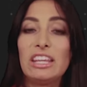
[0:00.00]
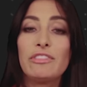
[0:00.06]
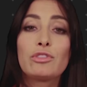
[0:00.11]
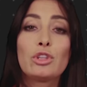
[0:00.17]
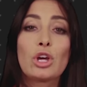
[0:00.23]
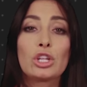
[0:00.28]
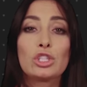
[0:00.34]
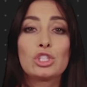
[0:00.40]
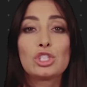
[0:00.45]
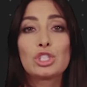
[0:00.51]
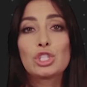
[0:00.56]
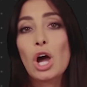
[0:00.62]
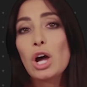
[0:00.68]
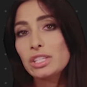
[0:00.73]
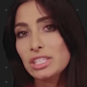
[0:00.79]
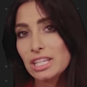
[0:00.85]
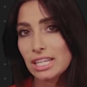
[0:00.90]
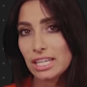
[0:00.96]
if not
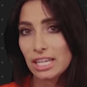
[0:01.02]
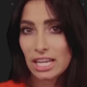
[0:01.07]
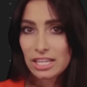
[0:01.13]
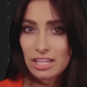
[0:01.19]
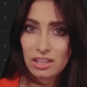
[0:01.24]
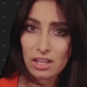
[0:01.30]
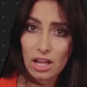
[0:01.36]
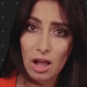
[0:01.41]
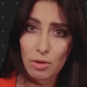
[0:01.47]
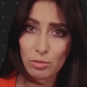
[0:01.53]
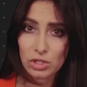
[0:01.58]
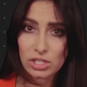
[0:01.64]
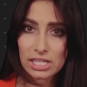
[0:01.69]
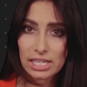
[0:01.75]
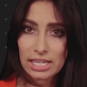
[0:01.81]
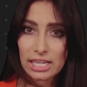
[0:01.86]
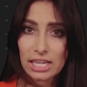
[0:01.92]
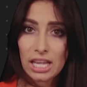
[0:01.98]
totally
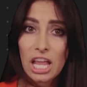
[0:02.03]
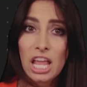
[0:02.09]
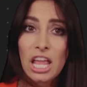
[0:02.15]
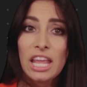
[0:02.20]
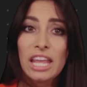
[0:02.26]
anonymously,